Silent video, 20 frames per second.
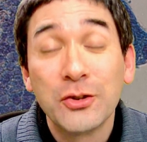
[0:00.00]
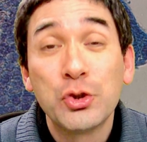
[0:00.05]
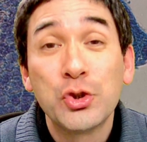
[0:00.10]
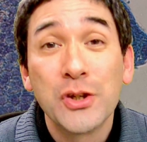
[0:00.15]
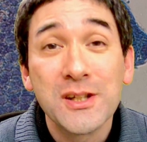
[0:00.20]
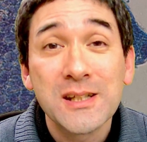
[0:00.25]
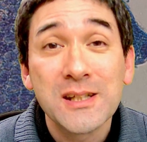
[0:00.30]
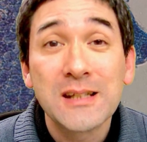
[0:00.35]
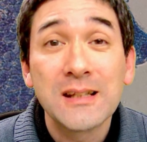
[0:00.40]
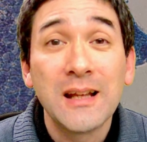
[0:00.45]

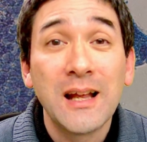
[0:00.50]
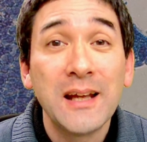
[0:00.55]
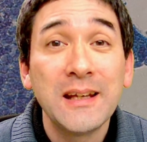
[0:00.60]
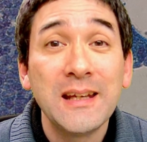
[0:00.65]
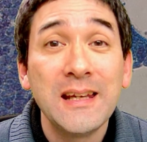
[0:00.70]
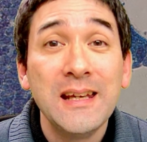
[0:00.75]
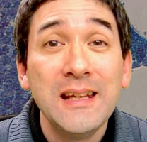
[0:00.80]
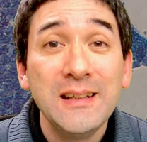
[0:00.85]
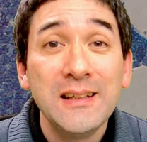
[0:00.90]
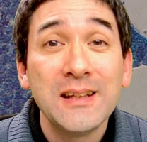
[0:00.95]
just
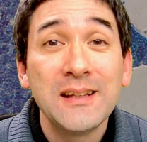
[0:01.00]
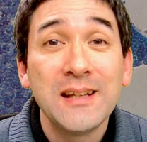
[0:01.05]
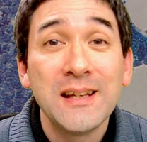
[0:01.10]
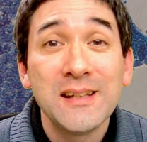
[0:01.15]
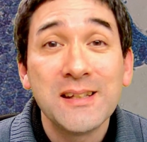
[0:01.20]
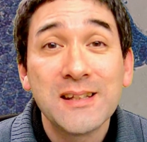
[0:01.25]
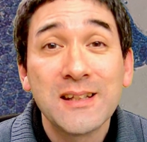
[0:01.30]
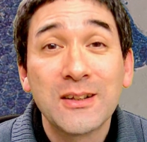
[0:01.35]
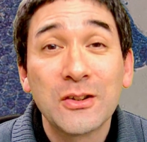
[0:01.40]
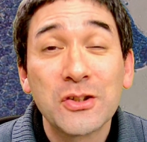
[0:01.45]
like in the
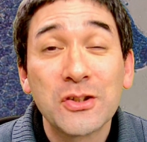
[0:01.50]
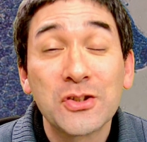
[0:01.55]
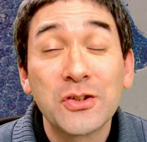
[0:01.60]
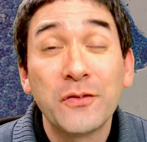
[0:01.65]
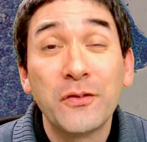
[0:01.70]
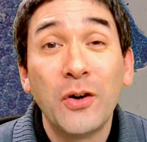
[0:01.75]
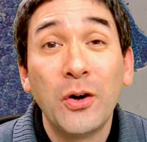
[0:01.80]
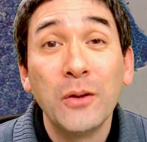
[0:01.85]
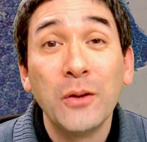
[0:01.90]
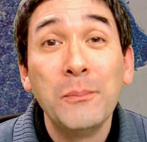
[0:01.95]
testicles
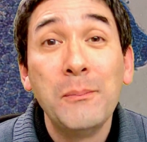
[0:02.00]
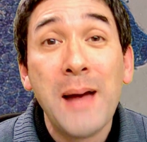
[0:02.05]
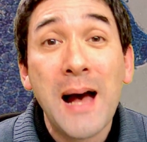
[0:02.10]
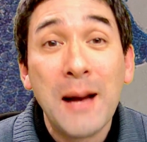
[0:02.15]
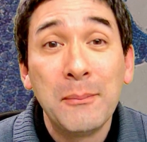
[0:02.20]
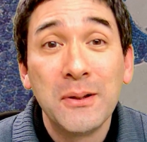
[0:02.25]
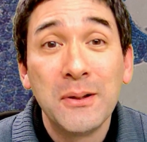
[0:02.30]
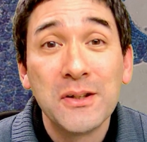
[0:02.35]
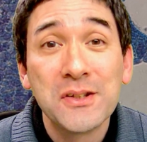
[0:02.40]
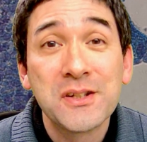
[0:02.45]
of all
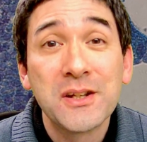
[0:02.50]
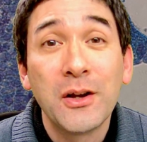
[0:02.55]
mammals,